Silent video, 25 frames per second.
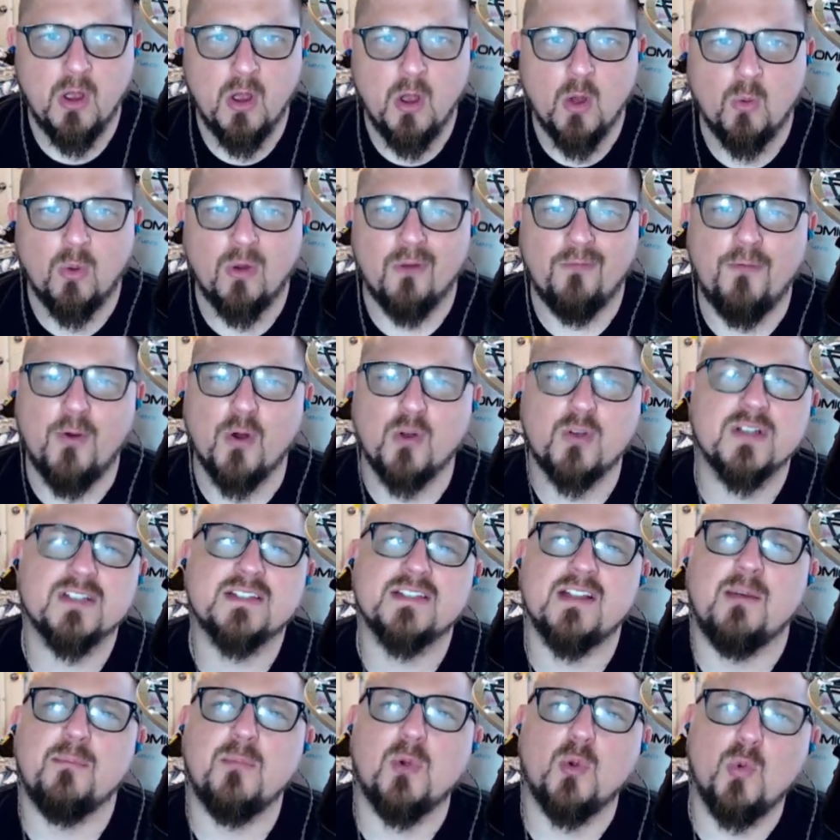We'll focus
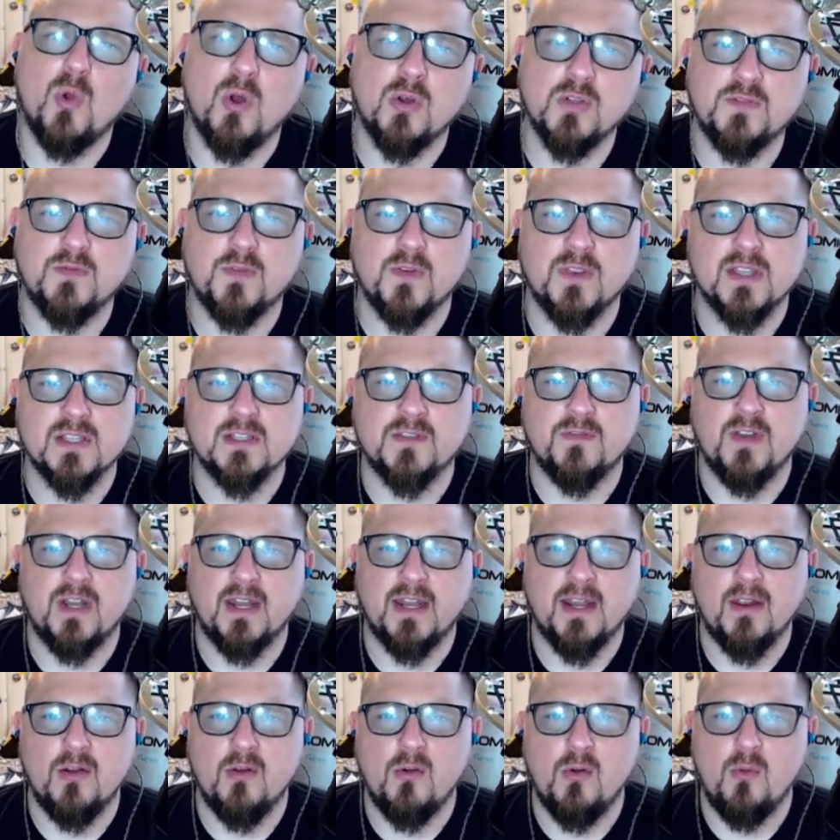on Morose for this
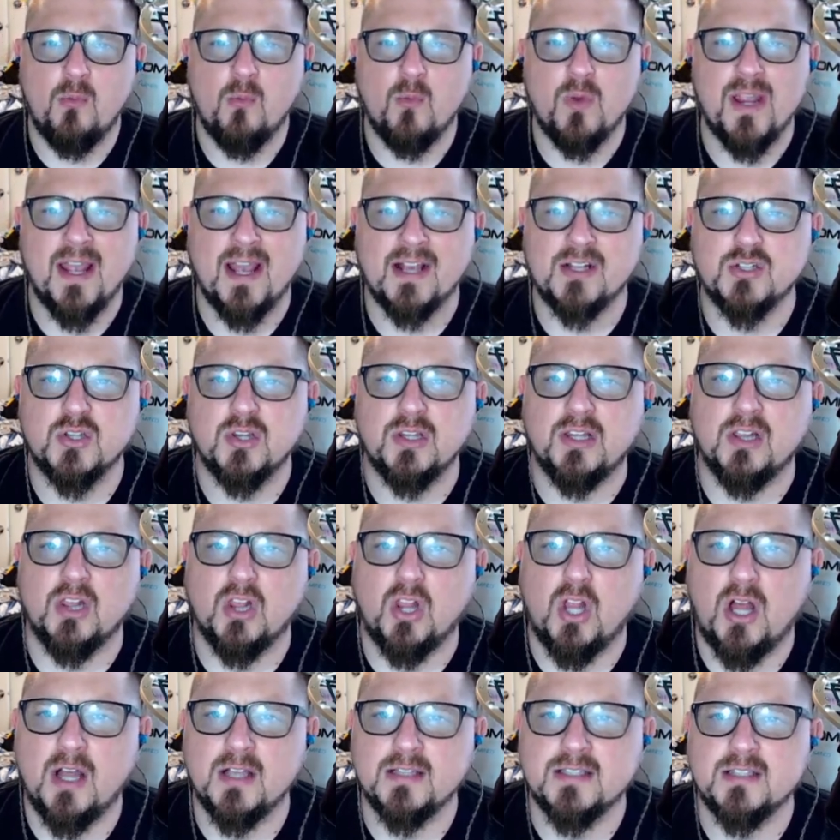video. We actually
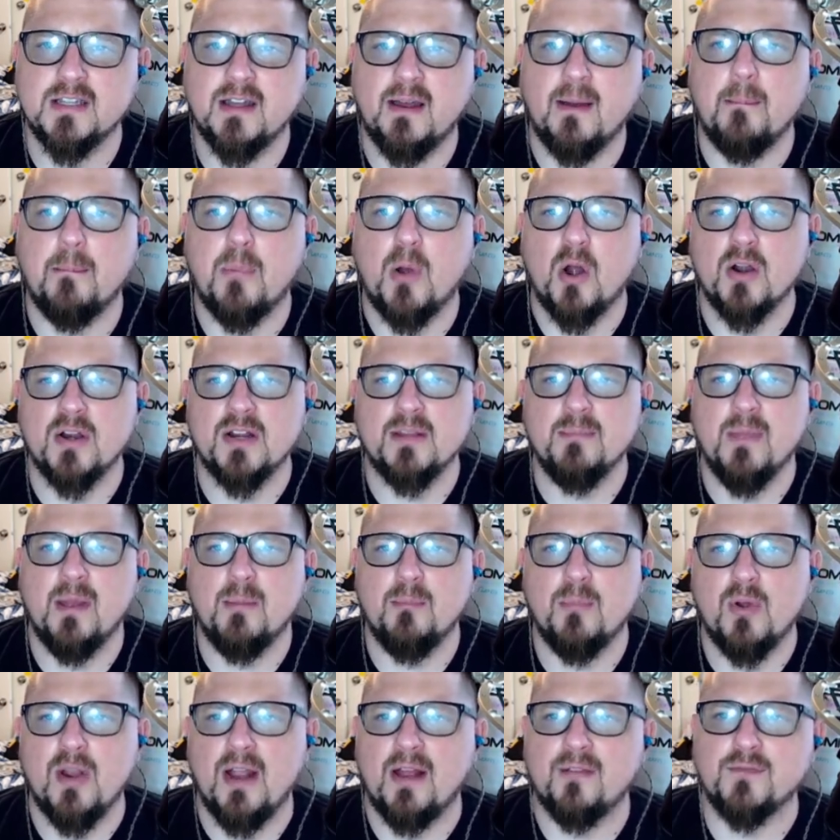lost a party
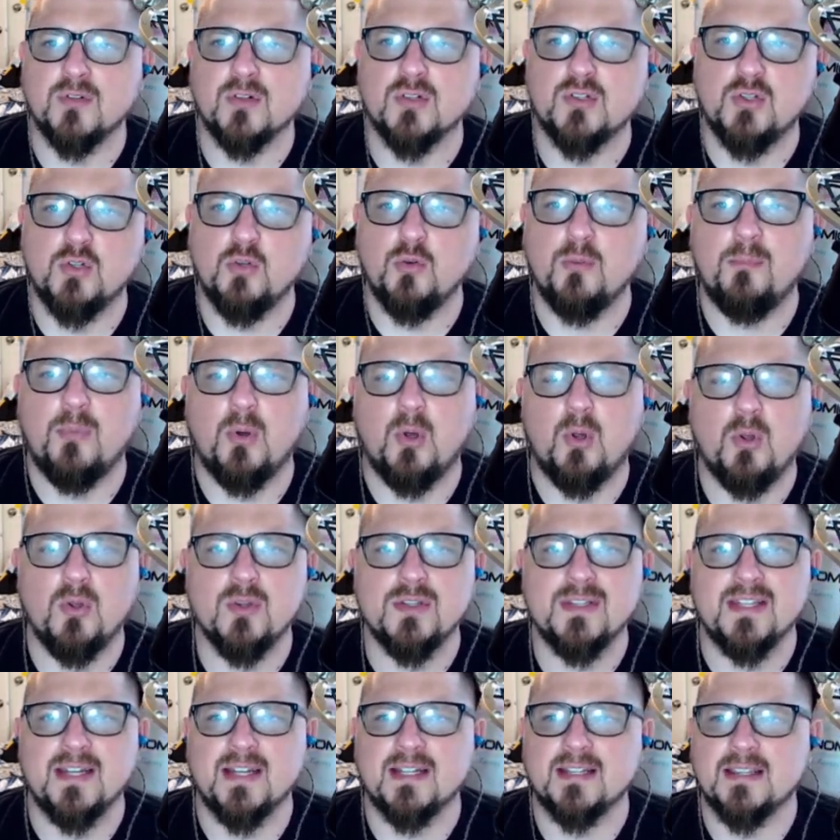member after 2
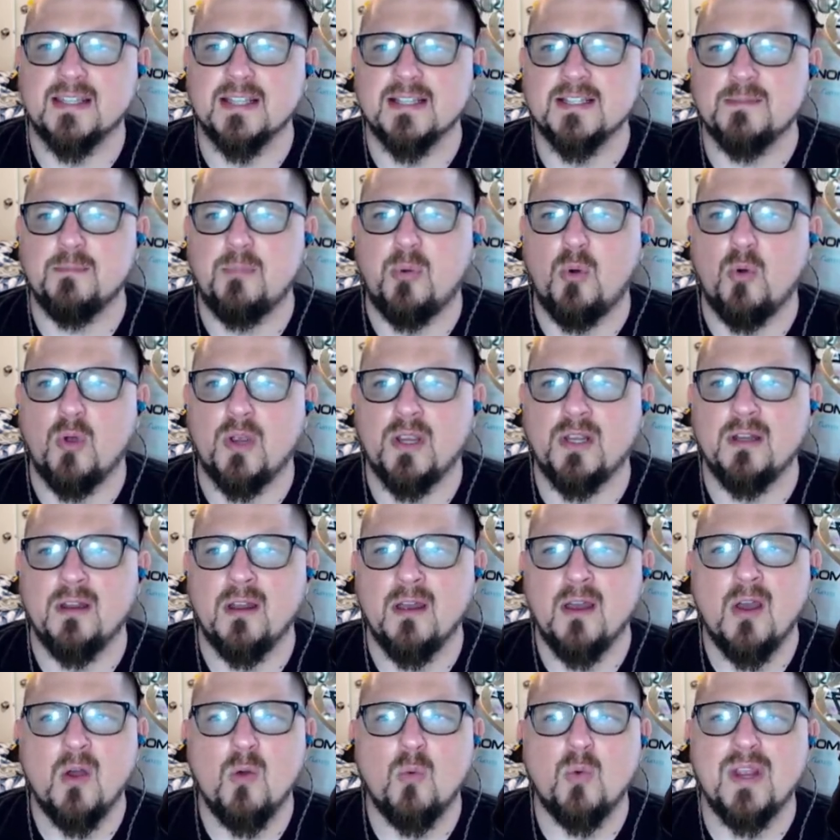pulls, and at this point,
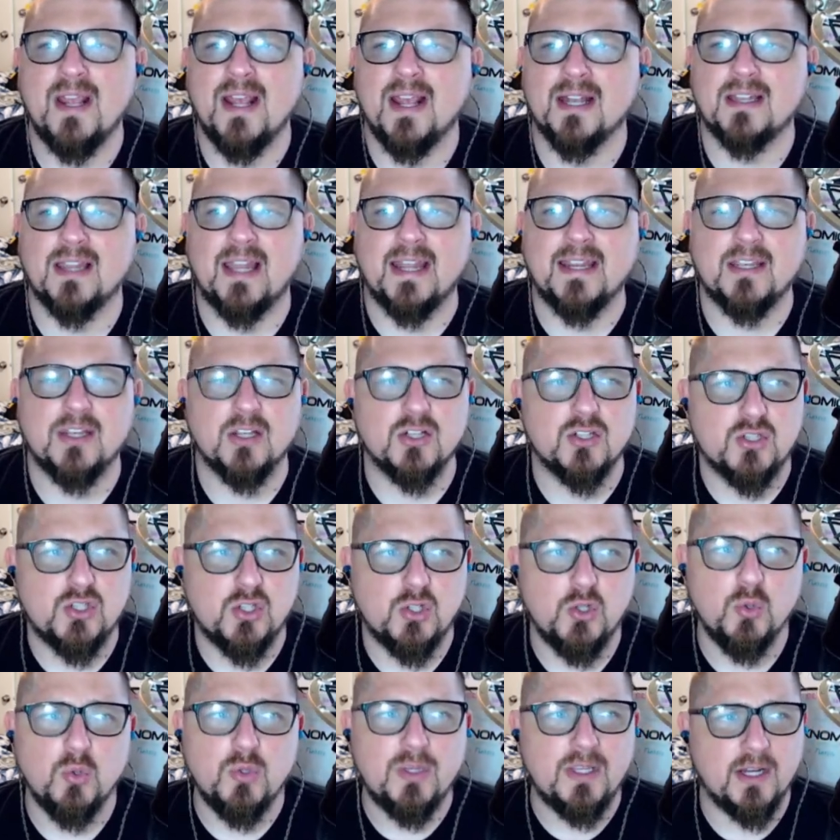we had like
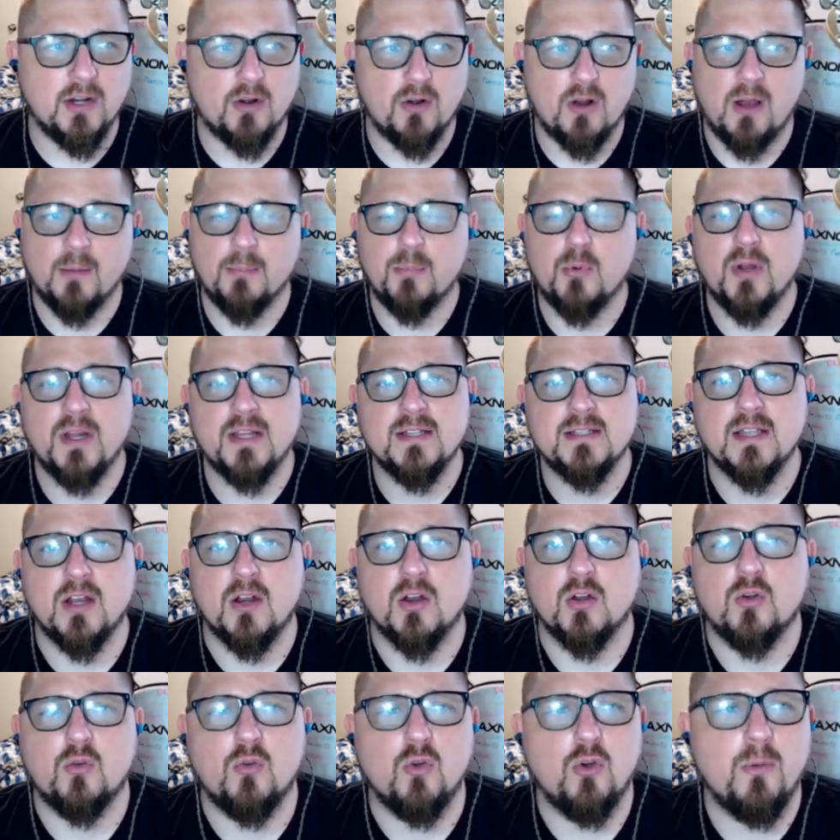2 gear upgrades in
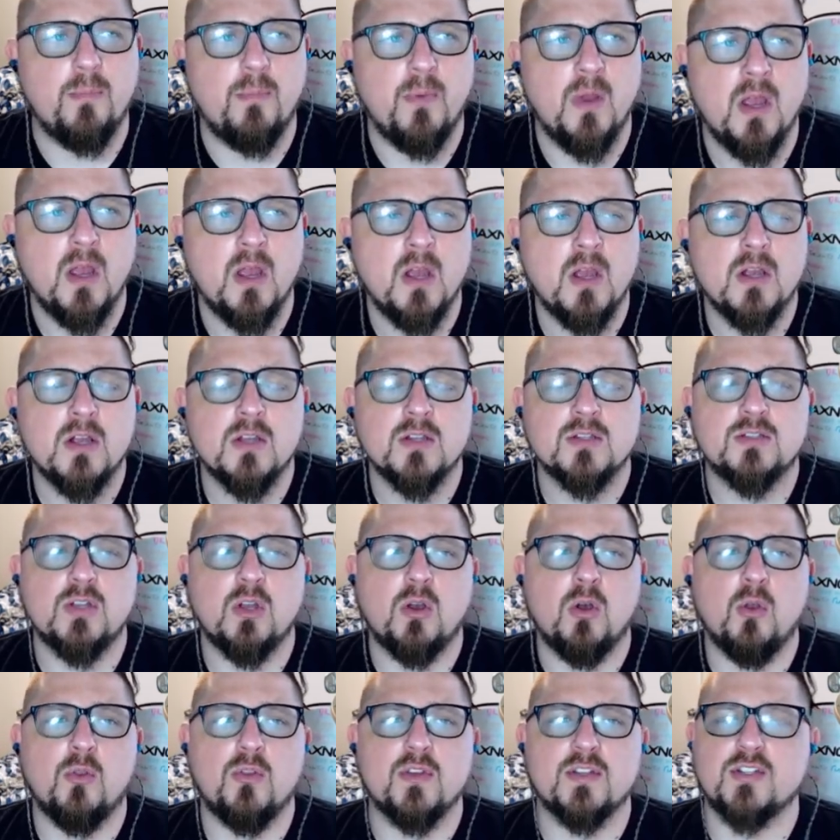our group,
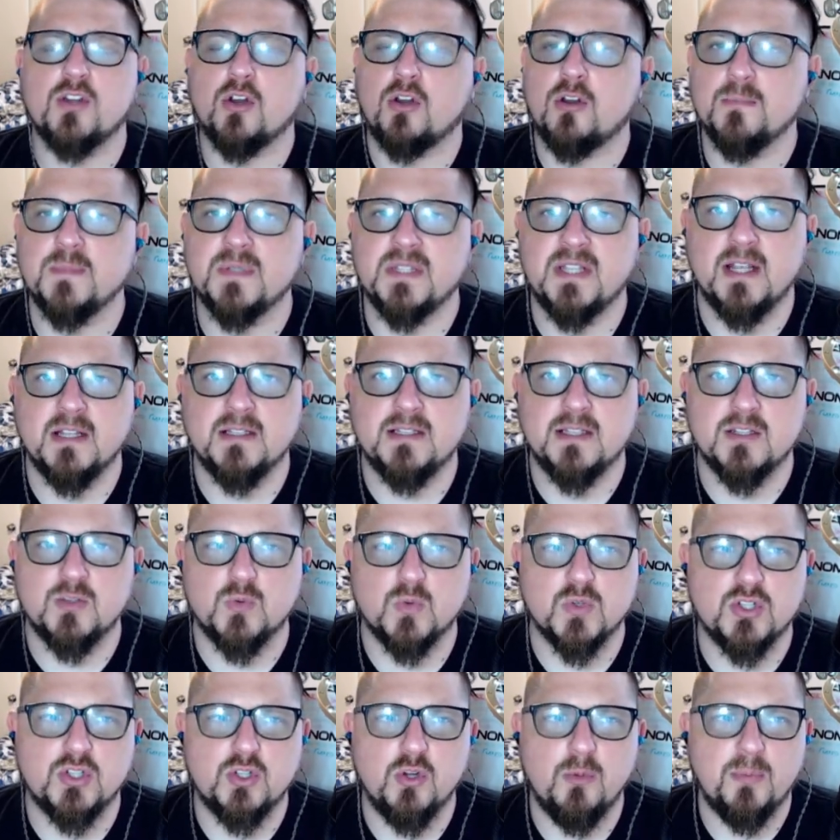so the circumstances
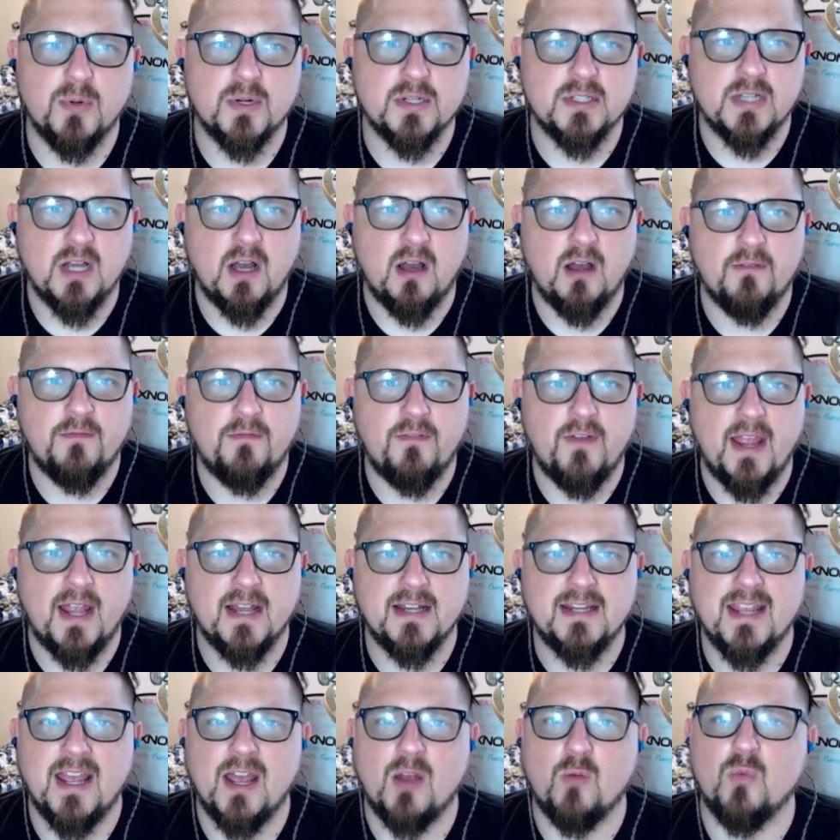were super tough,
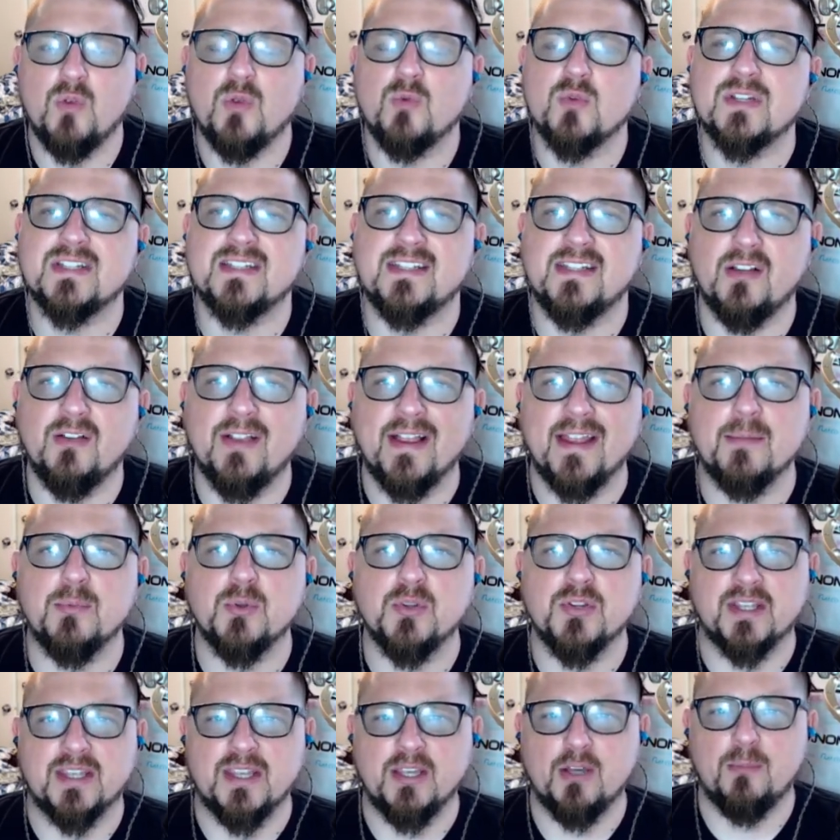and yet we were still able
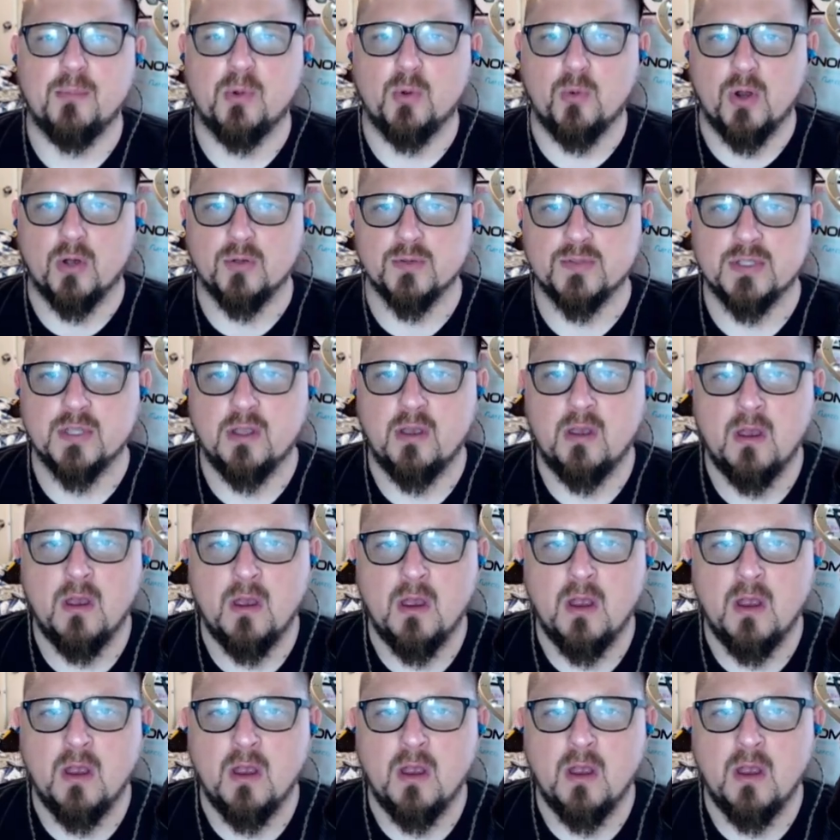to kill Morose.